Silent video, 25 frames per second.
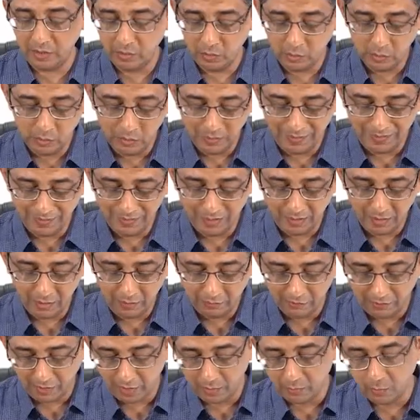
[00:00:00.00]
to
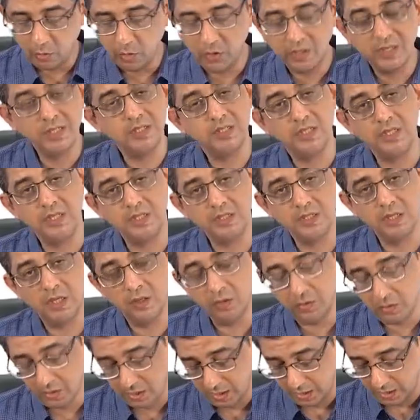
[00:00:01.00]
learn one more disease
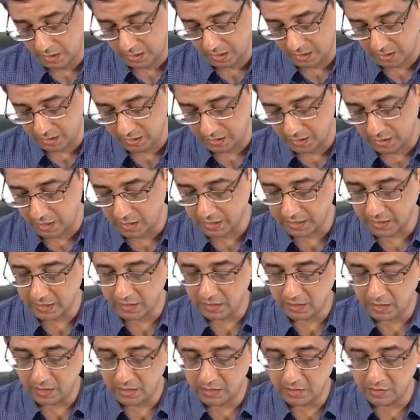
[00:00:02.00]
now, and
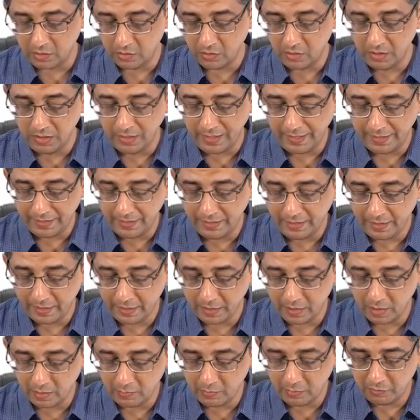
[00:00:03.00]
again I'll draw a line
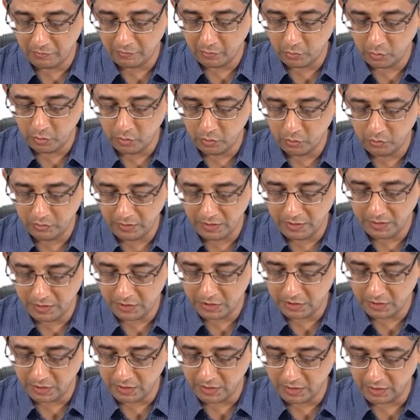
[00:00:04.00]
diagram before you
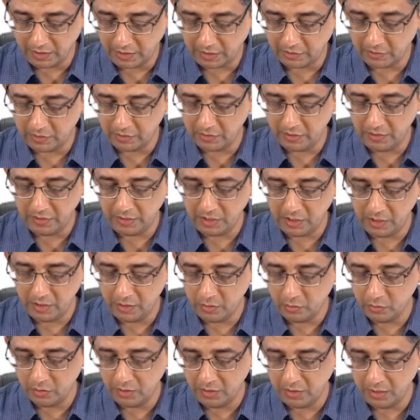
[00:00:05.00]
initially rather than
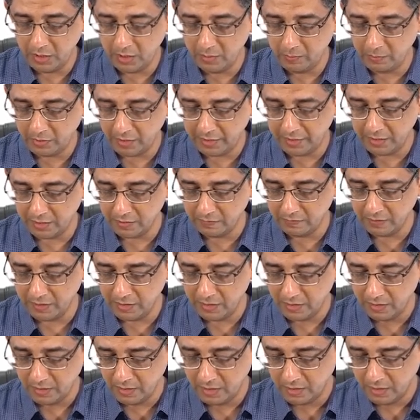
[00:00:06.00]
telling you the name right
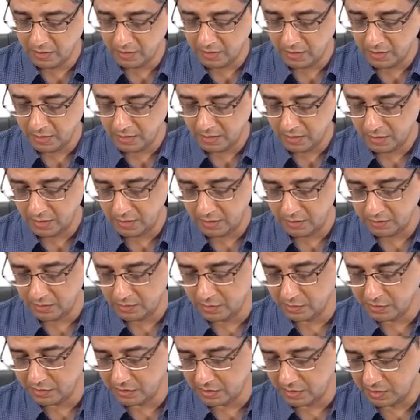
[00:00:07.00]
away. In
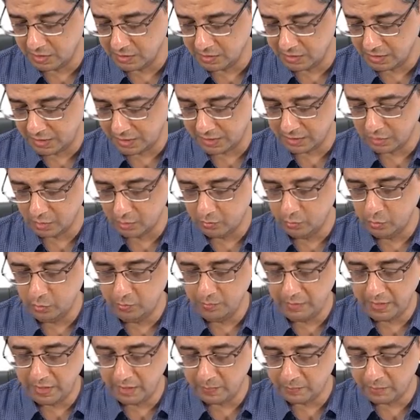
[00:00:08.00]
this case, at the
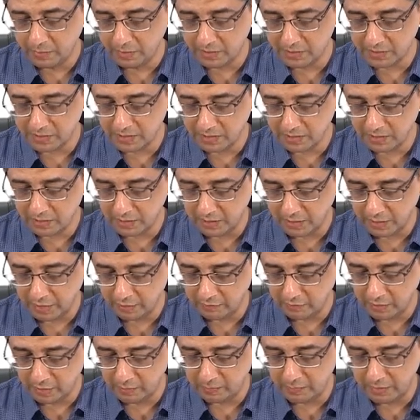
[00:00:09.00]
moment per se, the
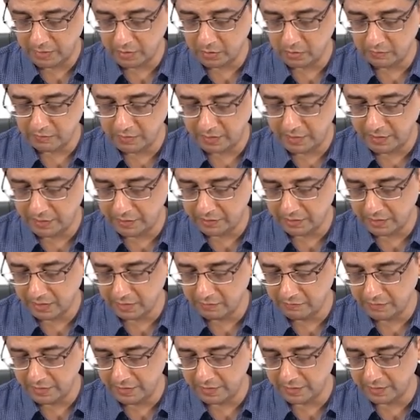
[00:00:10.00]
development of atria
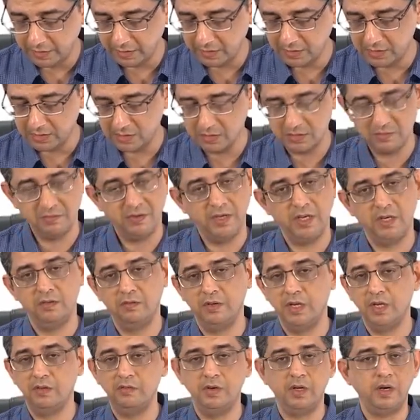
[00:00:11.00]
and ventricles is fine.
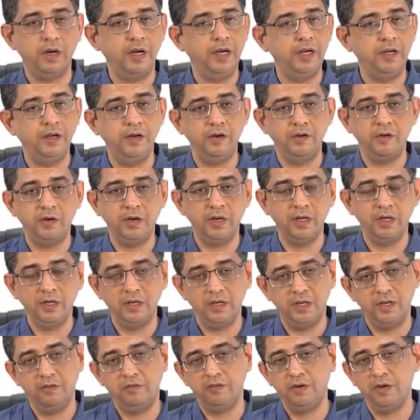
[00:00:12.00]
We have a right atria,
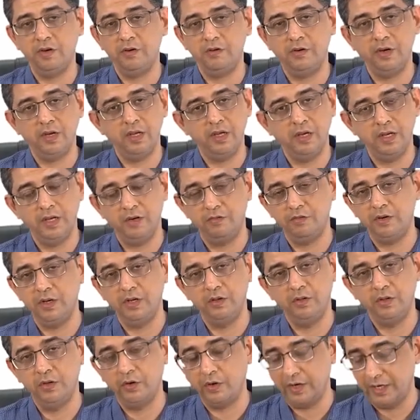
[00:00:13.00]
left
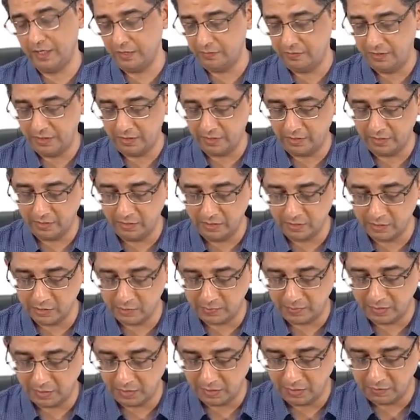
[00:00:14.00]
and the right ventricle
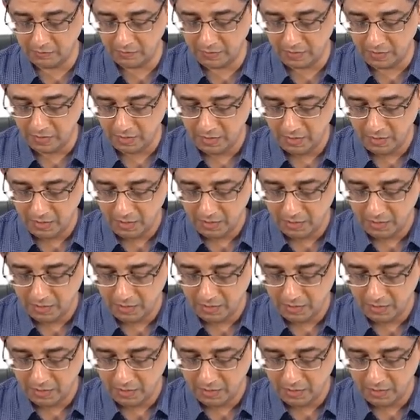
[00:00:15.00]
respectively.